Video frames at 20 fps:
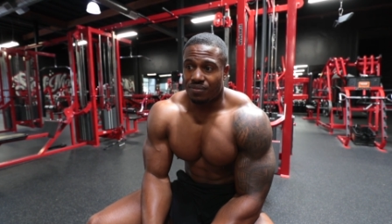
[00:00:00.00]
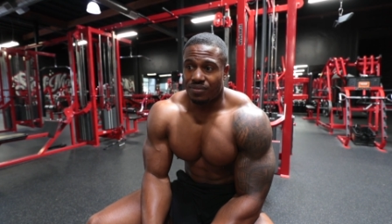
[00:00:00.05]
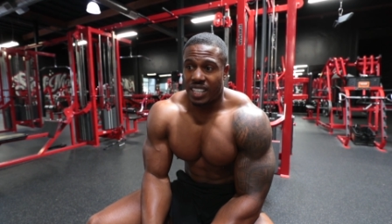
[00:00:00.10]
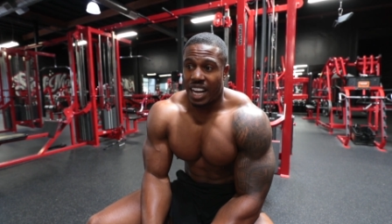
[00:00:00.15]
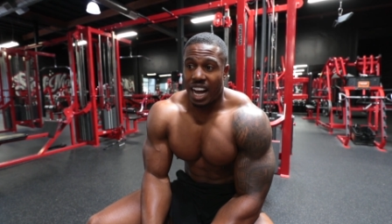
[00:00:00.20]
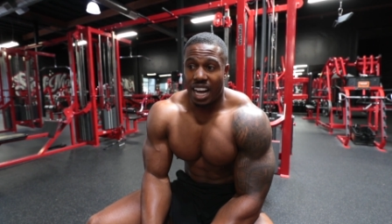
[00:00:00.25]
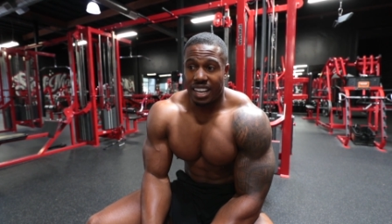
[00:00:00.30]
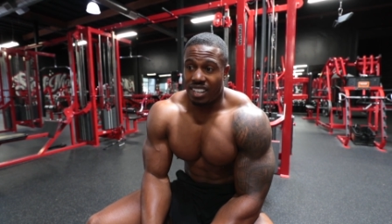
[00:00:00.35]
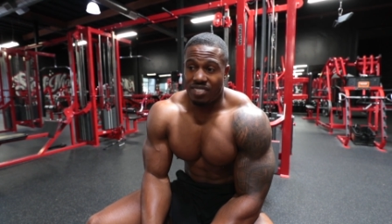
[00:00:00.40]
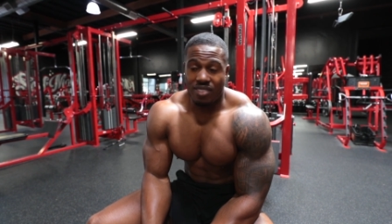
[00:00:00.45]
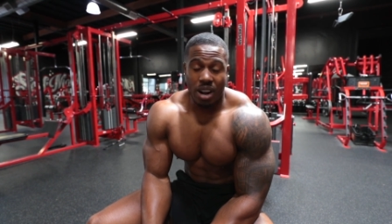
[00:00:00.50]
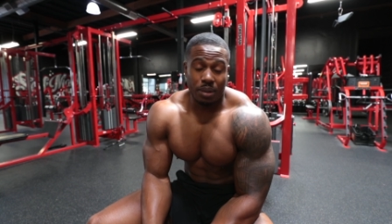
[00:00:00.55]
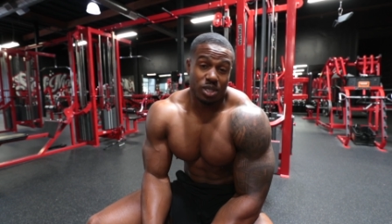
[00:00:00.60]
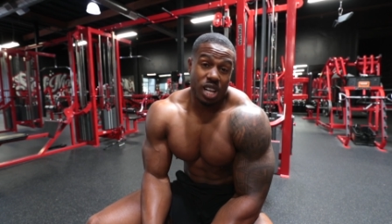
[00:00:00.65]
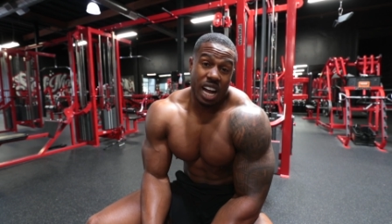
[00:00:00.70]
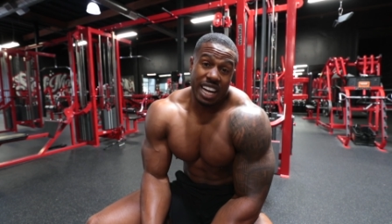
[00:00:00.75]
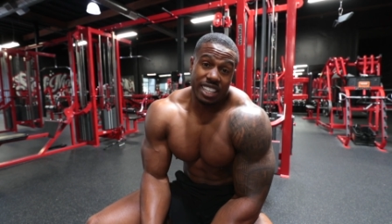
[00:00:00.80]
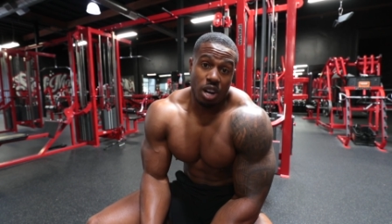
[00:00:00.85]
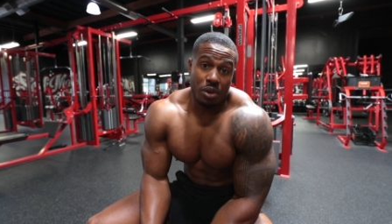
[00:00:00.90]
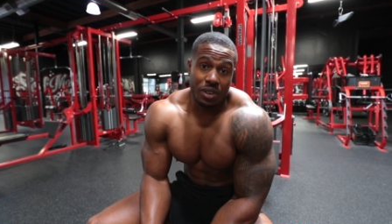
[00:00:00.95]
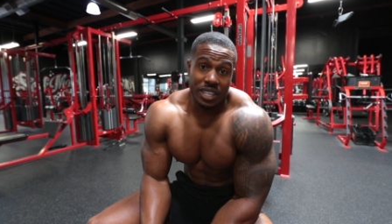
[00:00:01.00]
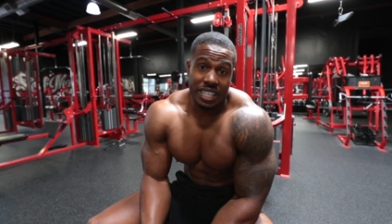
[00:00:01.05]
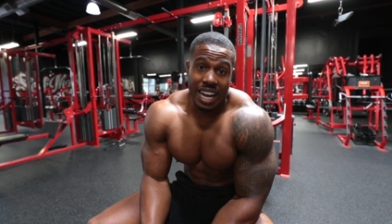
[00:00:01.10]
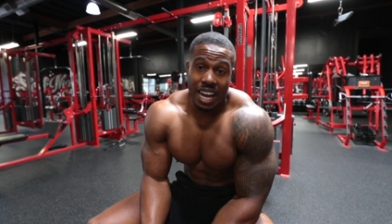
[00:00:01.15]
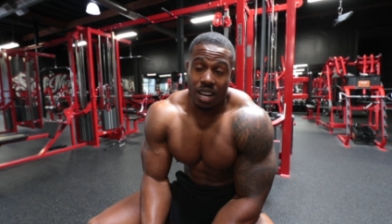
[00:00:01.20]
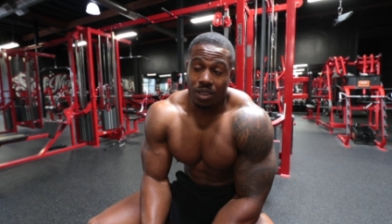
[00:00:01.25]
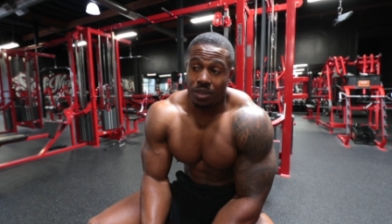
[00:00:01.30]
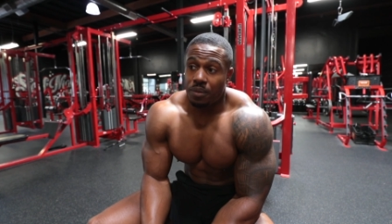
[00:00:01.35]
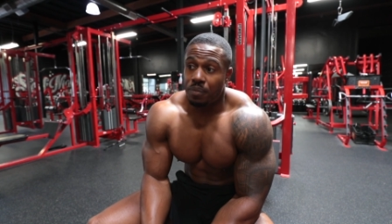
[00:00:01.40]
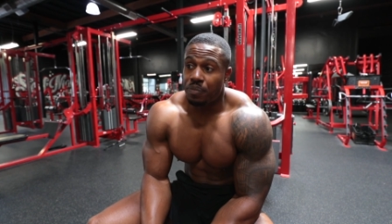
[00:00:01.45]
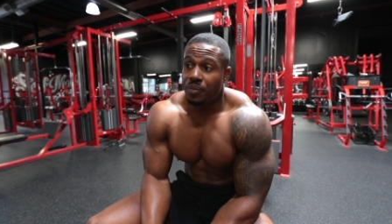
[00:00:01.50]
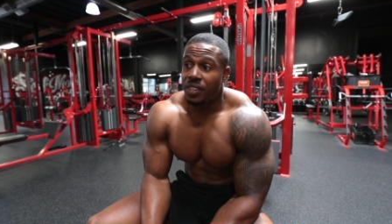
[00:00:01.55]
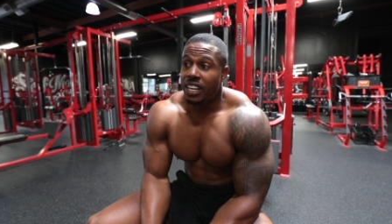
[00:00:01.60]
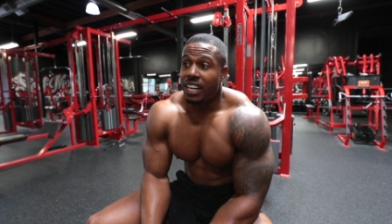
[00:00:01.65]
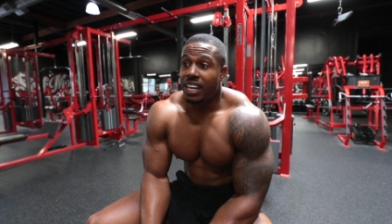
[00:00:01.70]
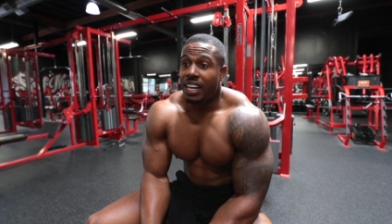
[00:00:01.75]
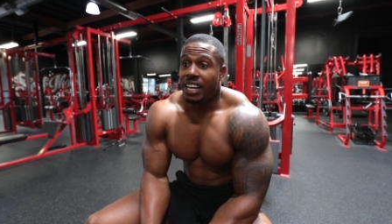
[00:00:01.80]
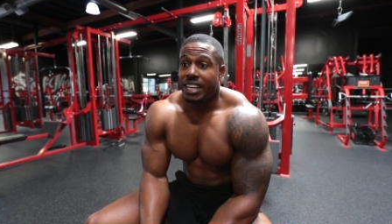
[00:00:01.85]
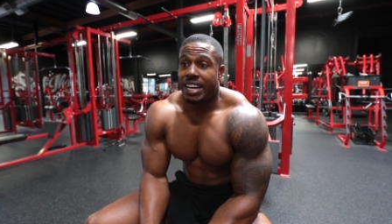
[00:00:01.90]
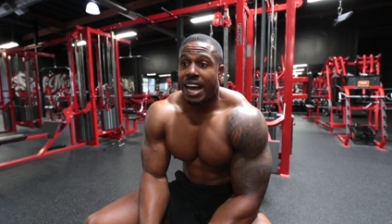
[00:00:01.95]
the reps started going down.
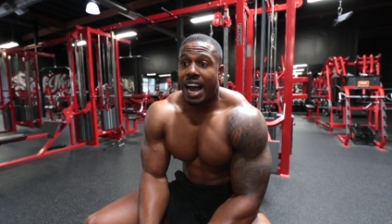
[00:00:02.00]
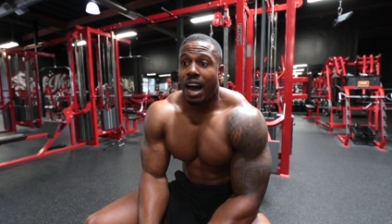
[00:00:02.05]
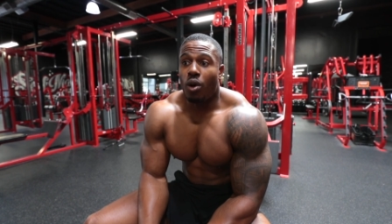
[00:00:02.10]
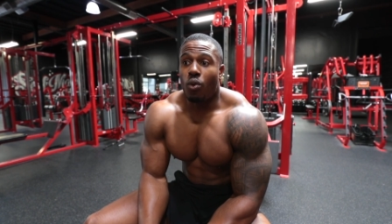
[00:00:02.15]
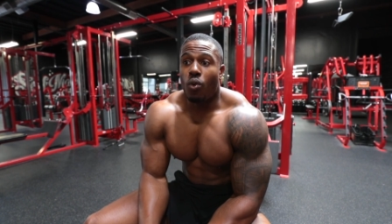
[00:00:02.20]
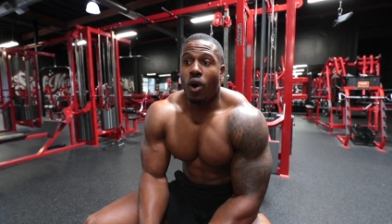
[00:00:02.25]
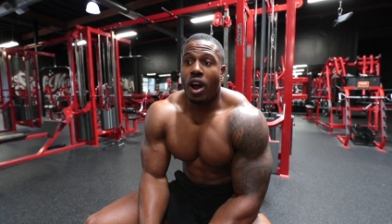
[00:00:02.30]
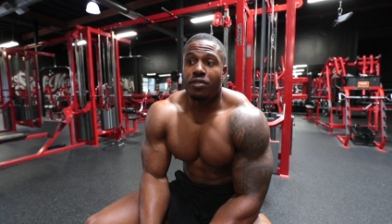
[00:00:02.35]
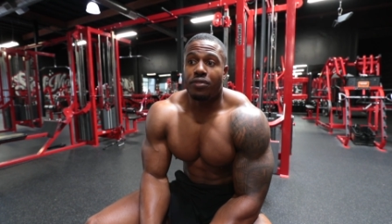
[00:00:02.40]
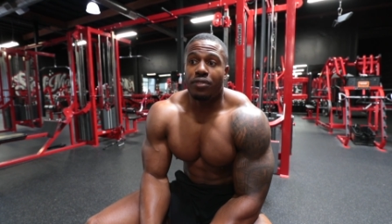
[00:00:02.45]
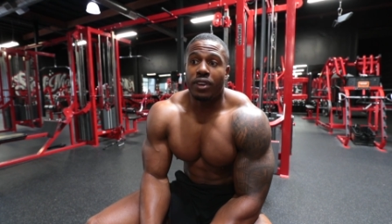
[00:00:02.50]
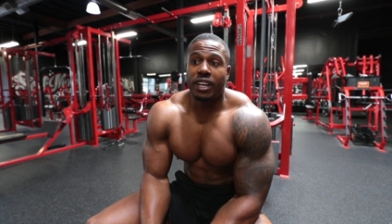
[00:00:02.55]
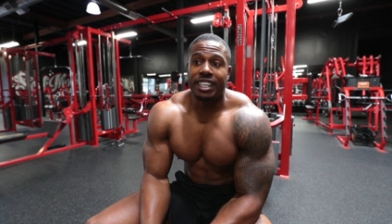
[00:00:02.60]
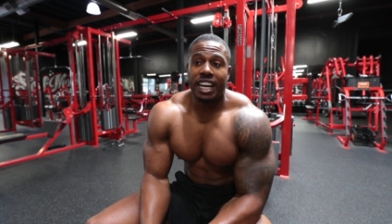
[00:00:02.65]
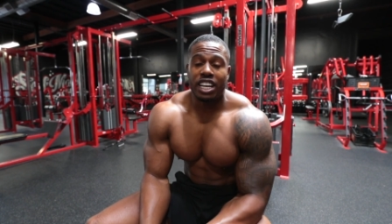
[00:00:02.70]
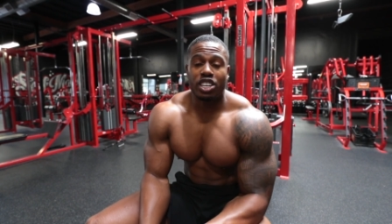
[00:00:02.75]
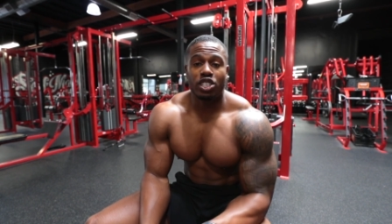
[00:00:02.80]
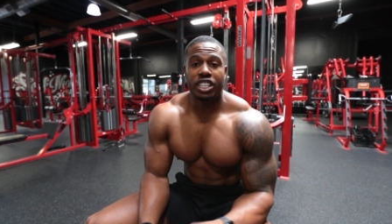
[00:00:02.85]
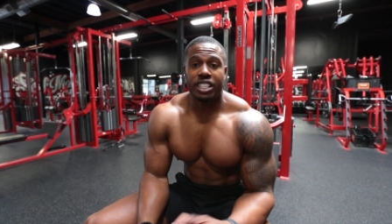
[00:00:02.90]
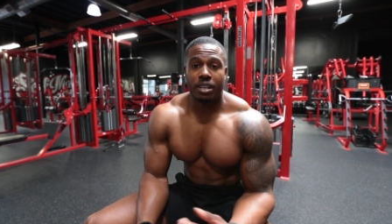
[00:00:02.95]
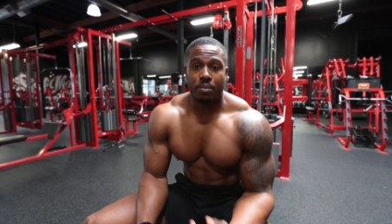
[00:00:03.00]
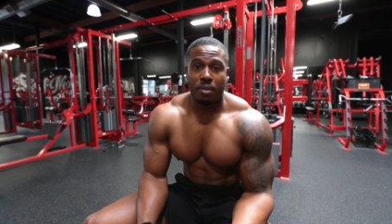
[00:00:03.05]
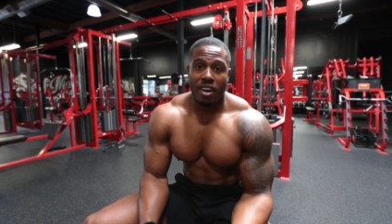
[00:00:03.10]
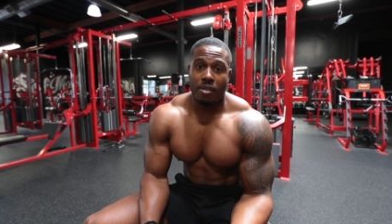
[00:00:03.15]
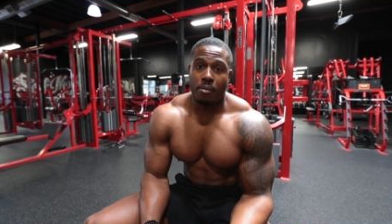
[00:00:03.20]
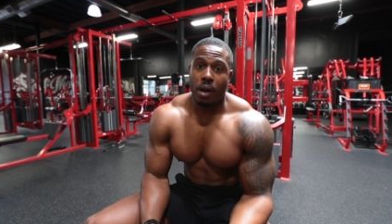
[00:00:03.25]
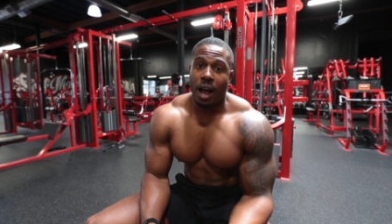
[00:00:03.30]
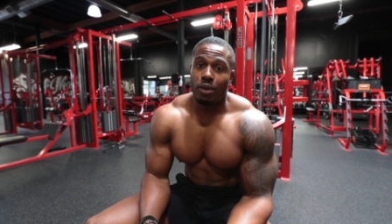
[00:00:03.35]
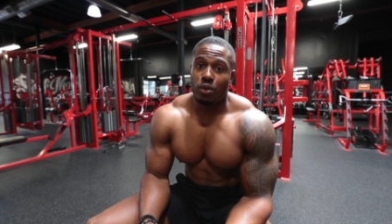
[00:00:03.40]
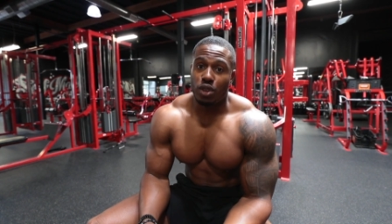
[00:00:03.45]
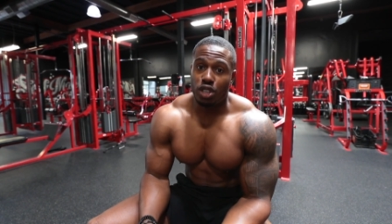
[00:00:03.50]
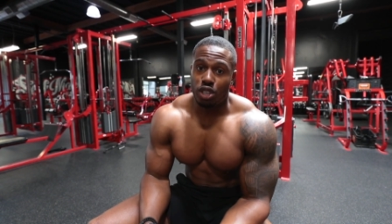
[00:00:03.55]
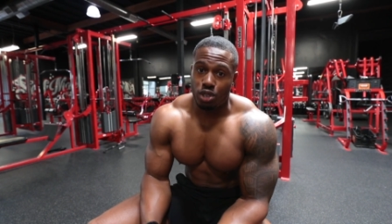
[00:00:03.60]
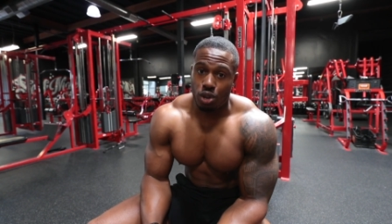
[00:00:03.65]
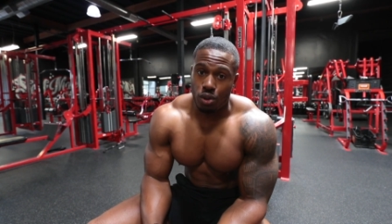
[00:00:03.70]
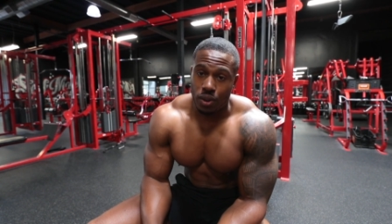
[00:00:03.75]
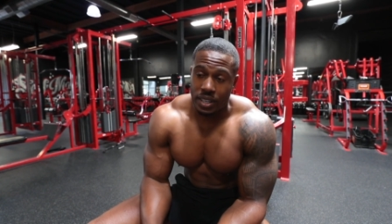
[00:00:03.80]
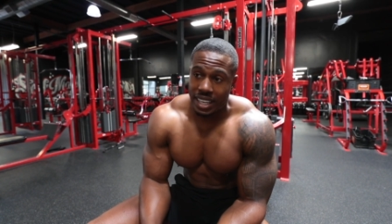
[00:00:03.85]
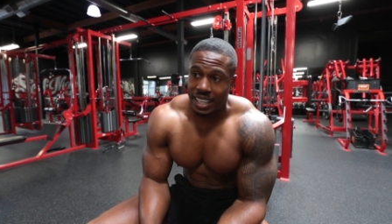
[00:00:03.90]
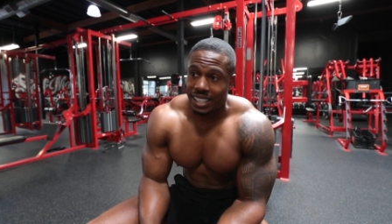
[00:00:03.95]
Now, one thing that you need to bear in mind when you're
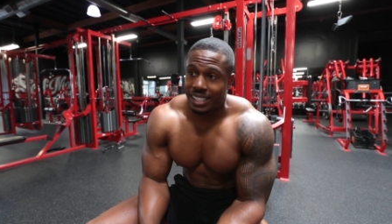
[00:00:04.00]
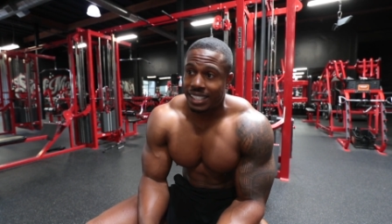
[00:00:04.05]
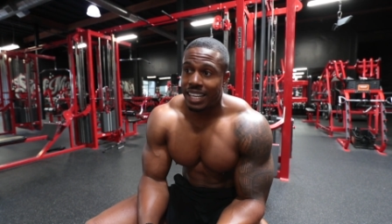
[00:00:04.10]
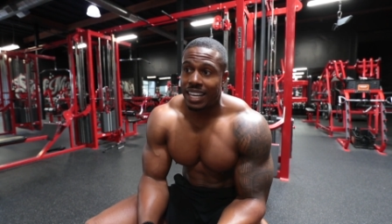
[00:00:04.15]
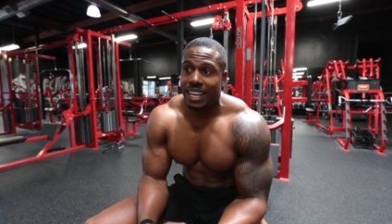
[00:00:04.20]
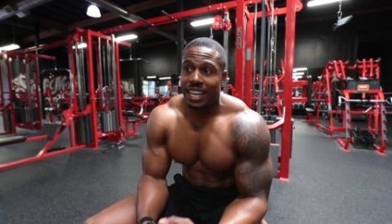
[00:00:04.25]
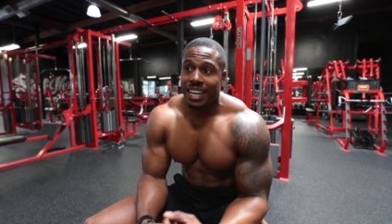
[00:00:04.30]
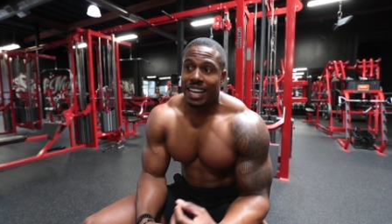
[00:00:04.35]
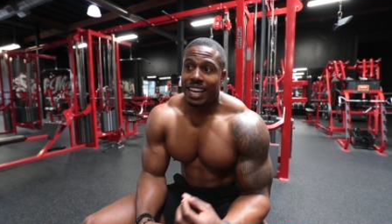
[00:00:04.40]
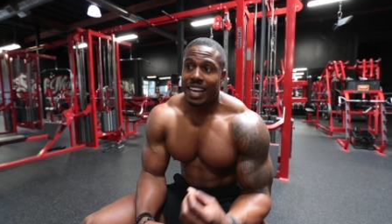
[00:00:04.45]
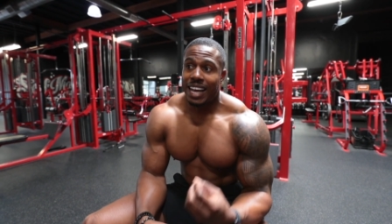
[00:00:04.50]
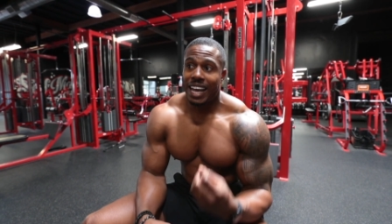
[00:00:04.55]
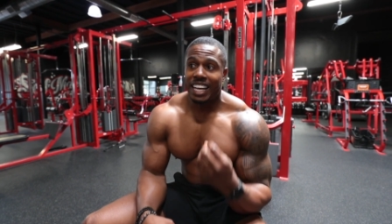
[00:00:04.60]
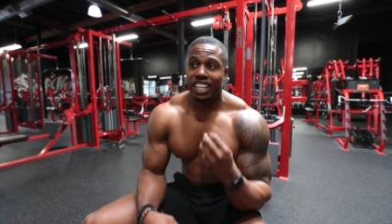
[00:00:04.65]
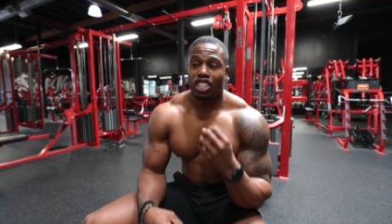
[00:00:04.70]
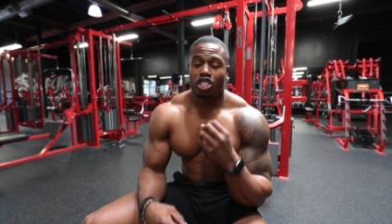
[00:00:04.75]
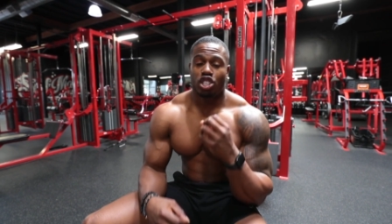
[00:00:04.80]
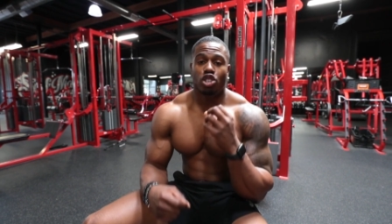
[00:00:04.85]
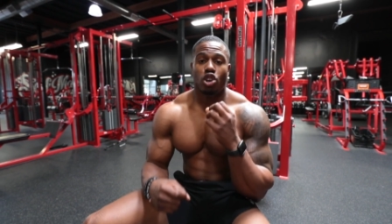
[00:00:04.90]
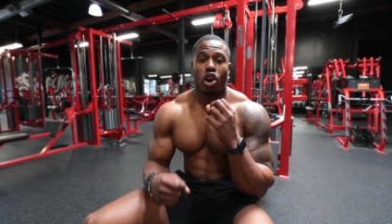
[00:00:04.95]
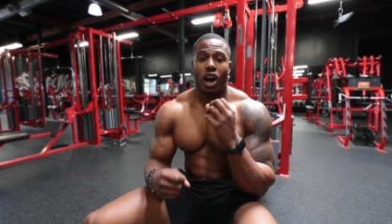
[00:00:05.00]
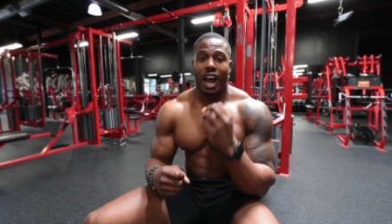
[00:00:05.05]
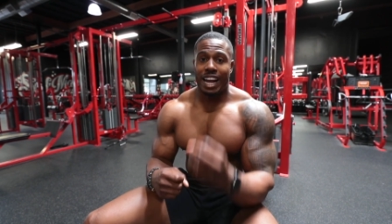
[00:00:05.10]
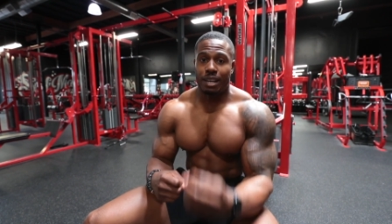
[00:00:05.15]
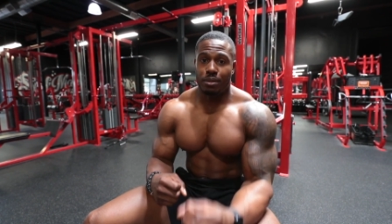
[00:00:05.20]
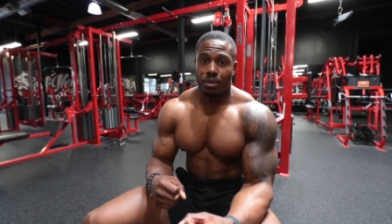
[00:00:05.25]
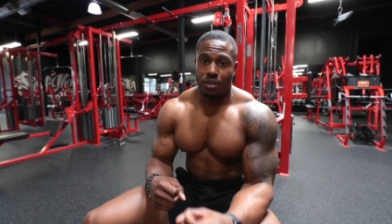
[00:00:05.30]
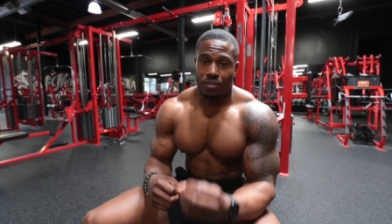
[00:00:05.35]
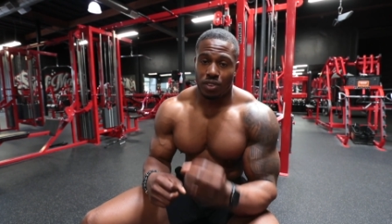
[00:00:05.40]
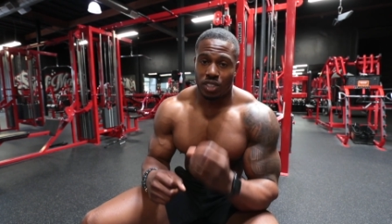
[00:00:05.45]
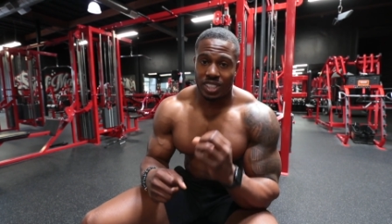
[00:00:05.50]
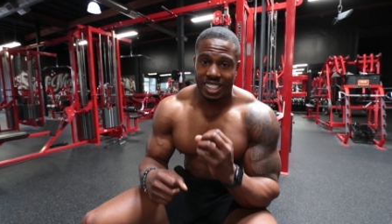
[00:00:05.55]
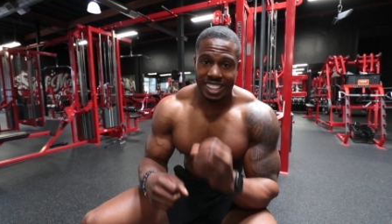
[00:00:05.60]
doing this is you're aiming for